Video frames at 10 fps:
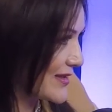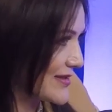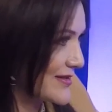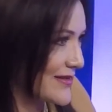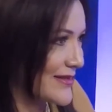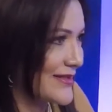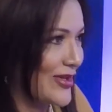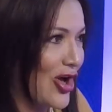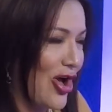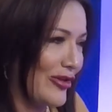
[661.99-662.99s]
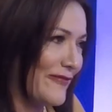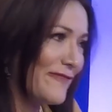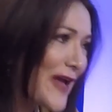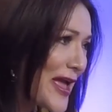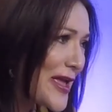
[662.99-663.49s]
inducted into the Hall of
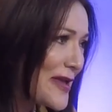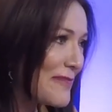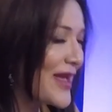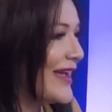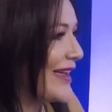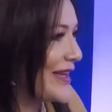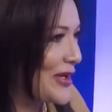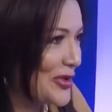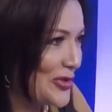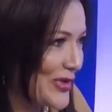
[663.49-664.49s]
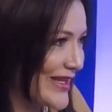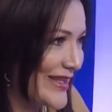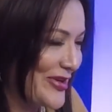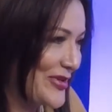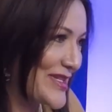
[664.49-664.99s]
Fame, including
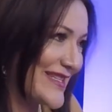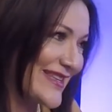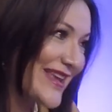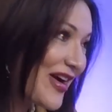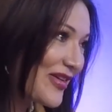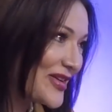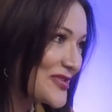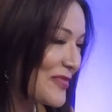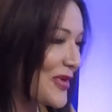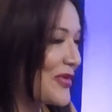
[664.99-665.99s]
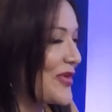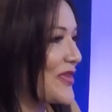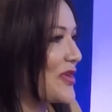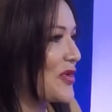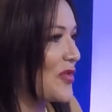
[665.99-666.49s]
the Ernst & Young Entrepreneur of
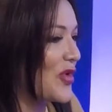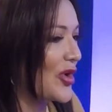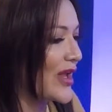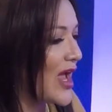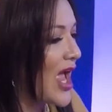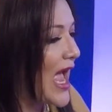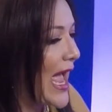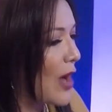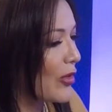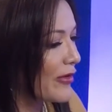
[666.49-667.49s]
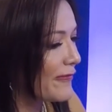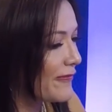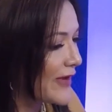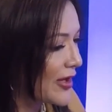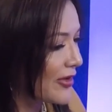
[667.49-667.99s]
the Year Award, our
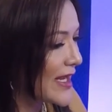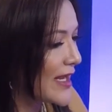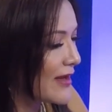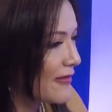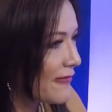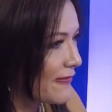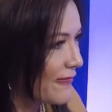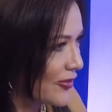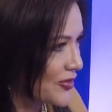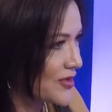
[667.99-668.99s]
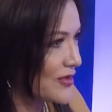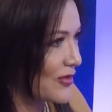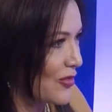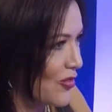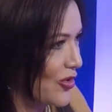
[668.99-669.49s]
very first
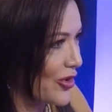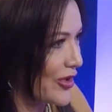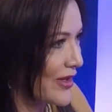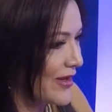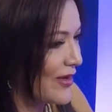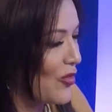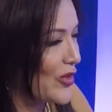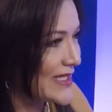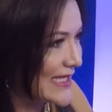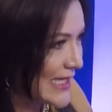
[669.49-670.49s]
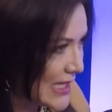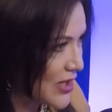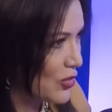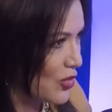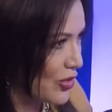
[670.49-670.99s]
award was the
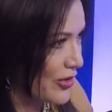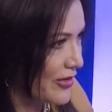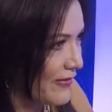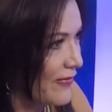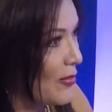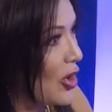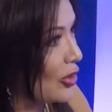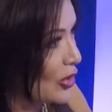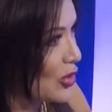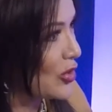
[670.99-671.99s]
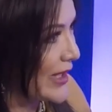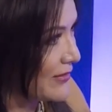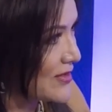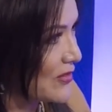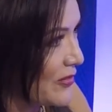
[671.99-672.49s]
E Award from our local
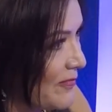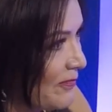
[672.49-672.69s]
council.